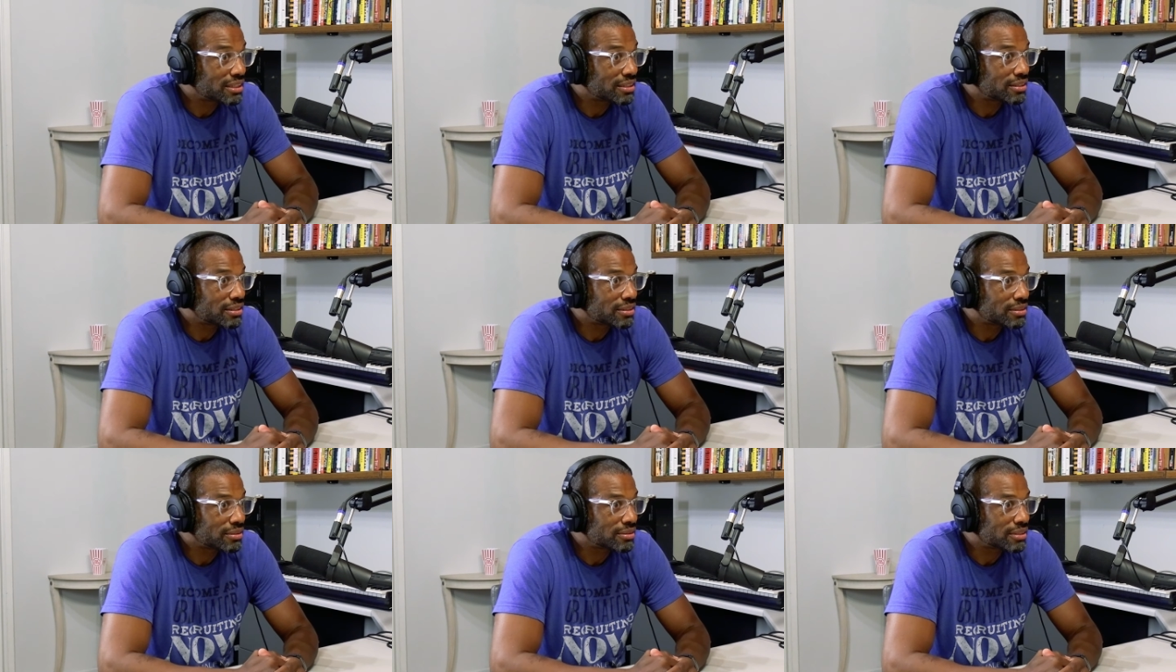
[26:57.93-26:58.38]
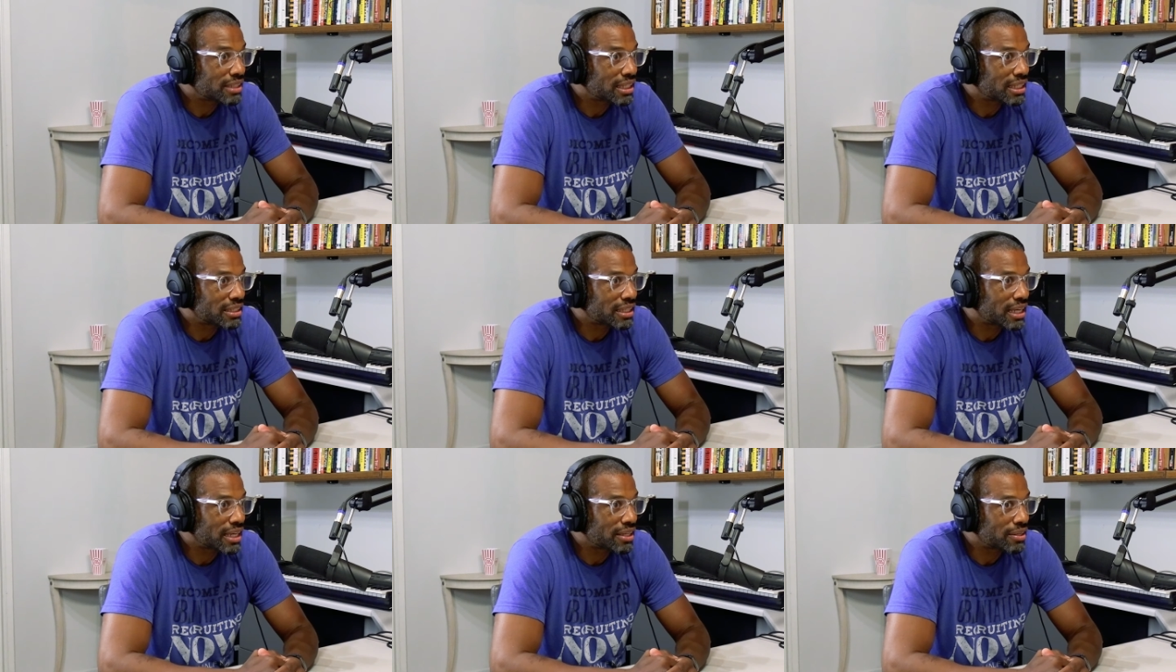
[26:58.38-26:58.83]
You can
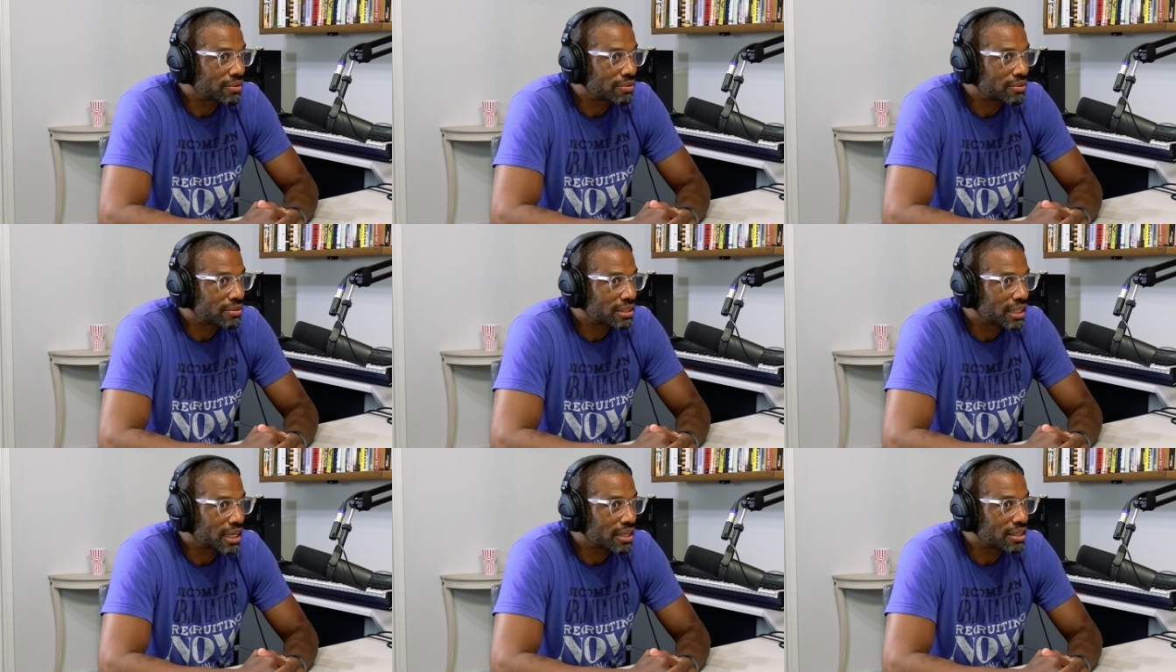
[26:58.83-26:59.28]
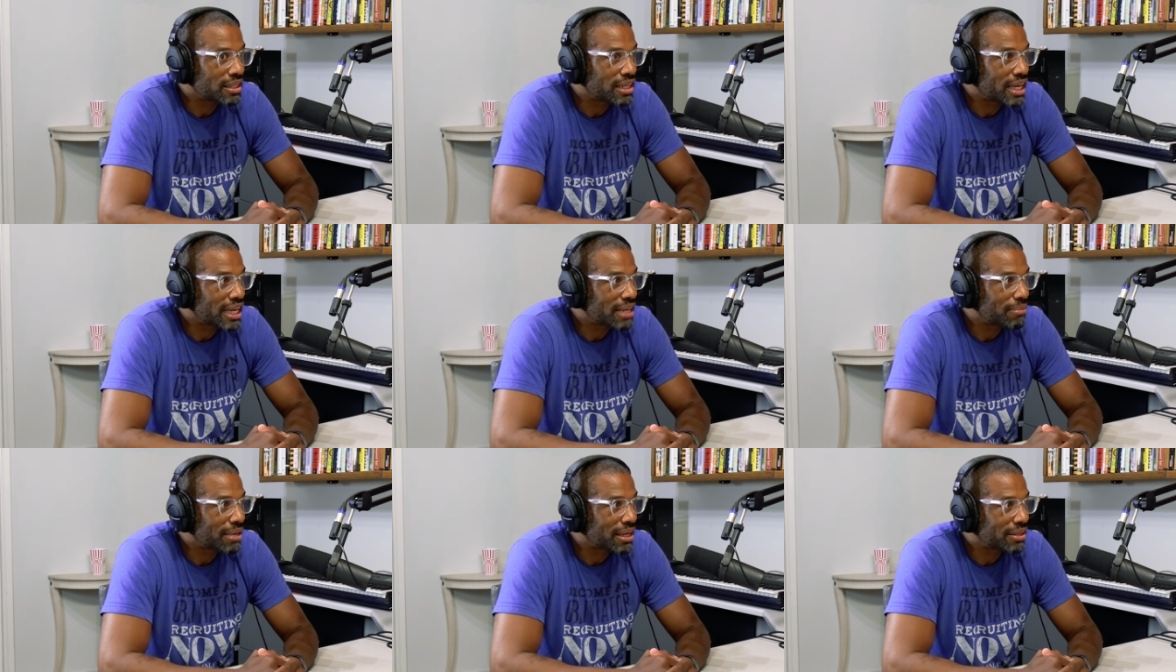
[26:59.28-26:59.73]
get your get your
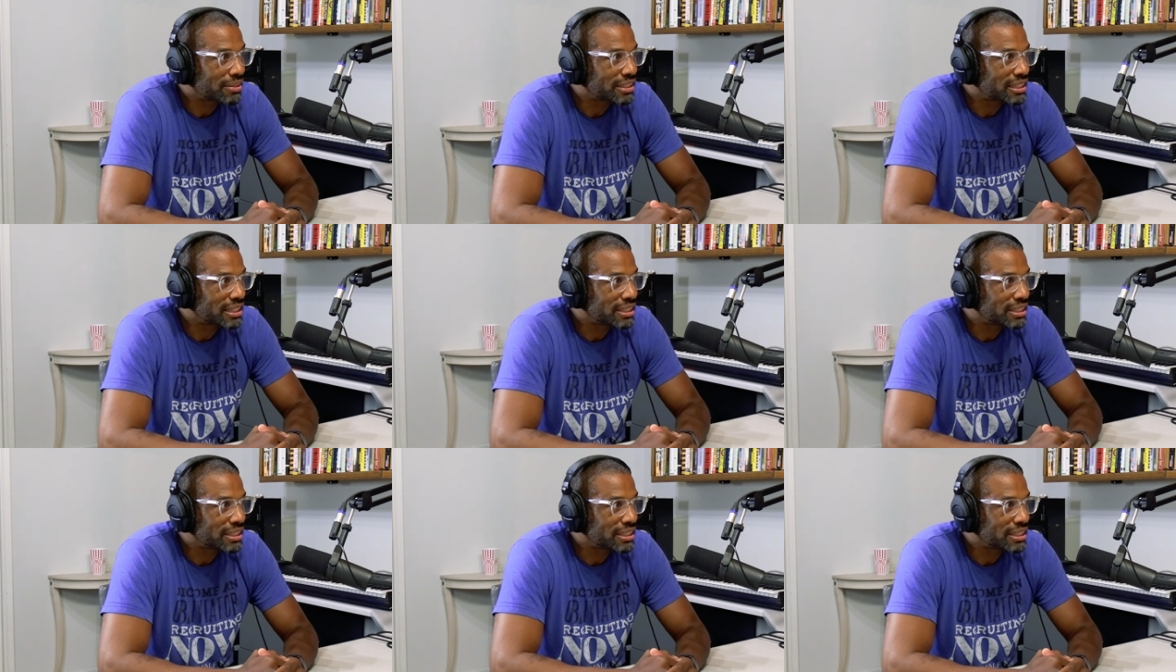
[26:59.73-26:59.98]
name out